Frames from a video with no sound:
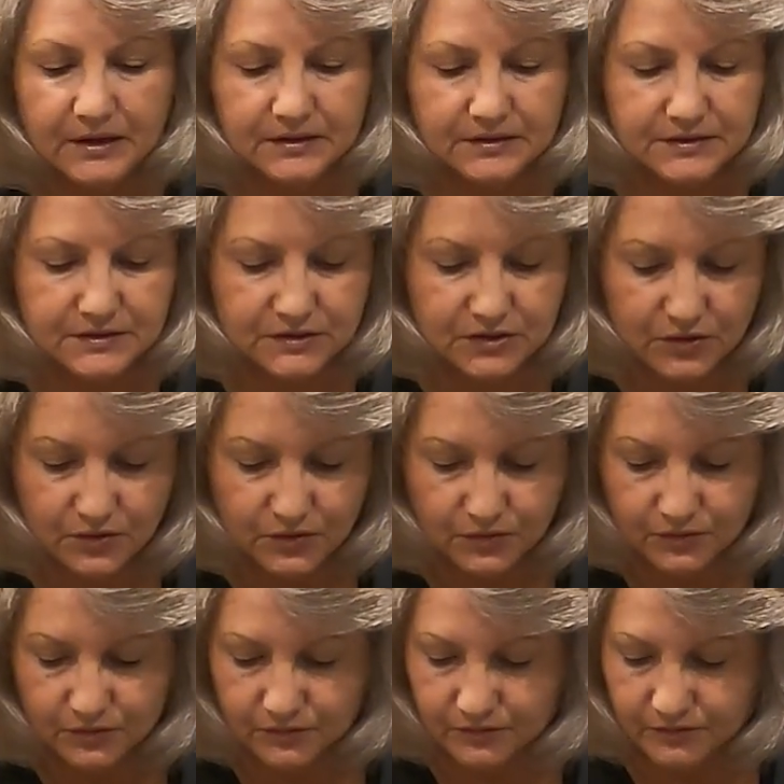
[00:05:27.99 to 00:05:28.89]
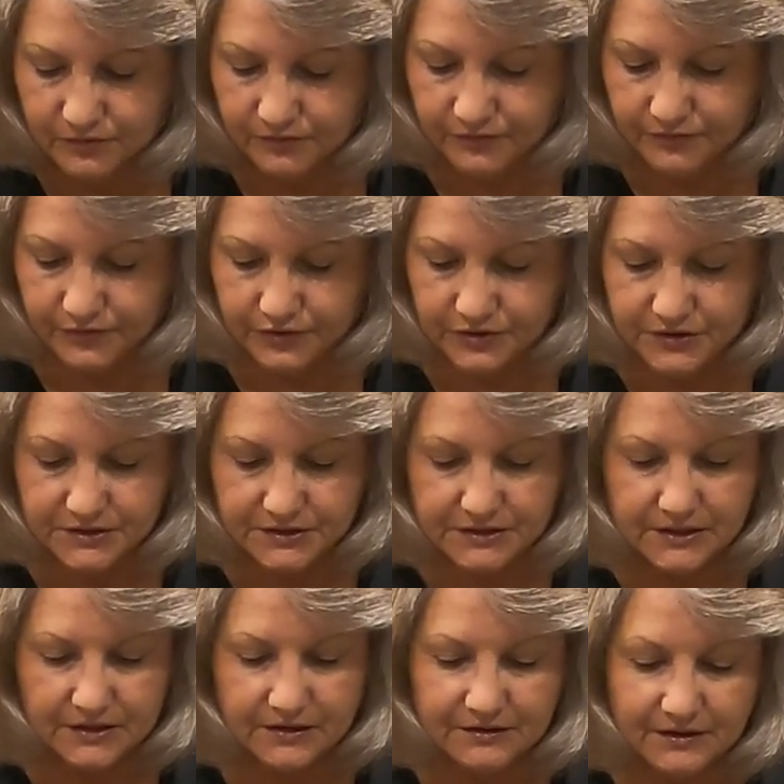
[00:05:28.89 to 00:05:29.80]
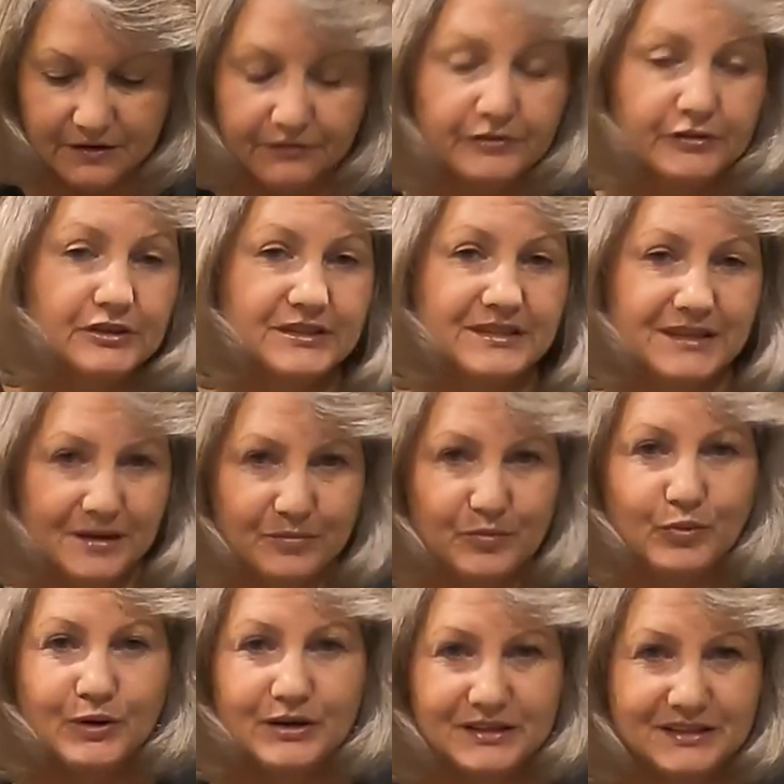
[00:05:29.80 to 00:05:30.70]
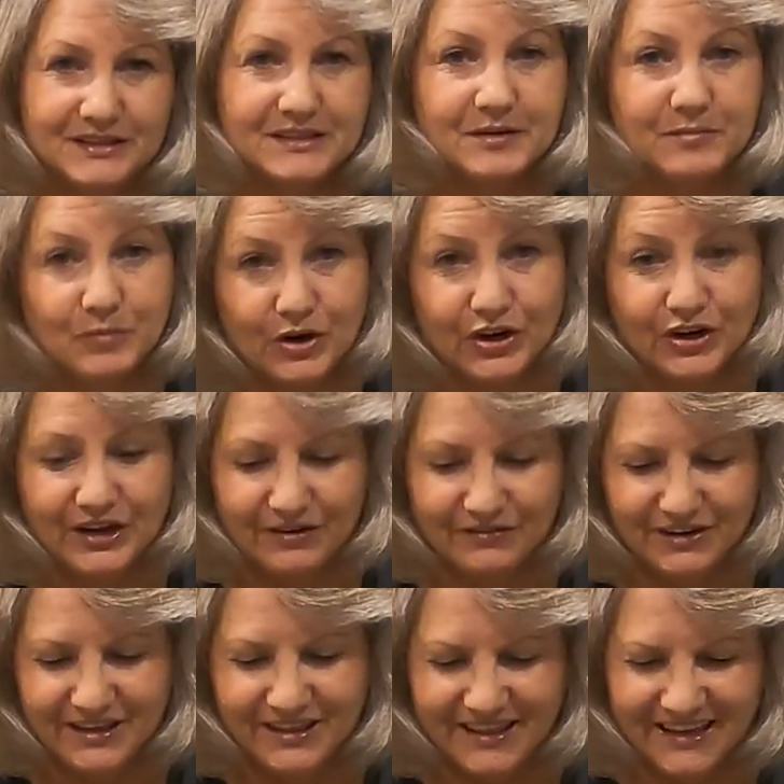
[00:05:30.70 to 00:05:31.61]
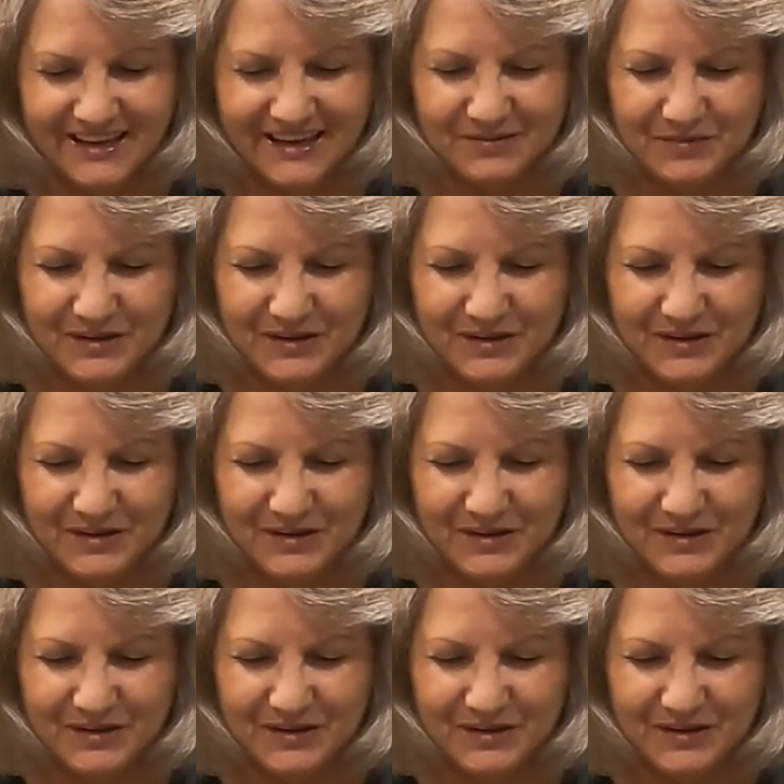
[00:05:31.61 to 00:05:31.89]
So the first tip was to mark everything,